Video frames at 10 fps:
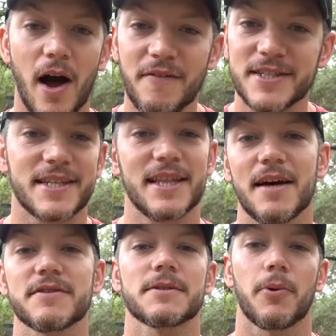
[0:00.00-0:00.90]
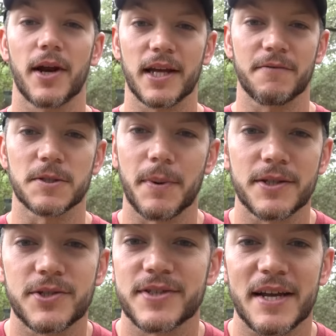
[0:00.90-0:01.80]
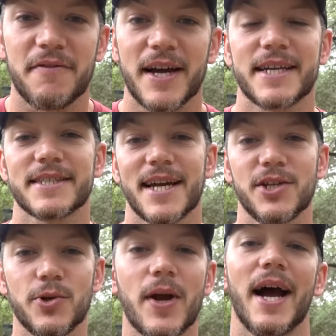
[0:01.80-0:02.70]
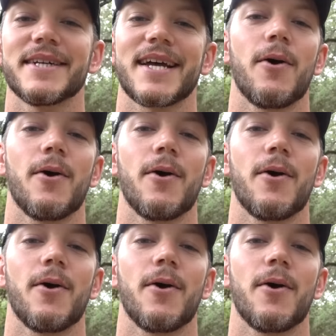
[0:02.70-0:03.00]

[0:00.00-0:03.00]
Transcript: Obviously, I love the support I get from sponsors like Vikings, and you guys,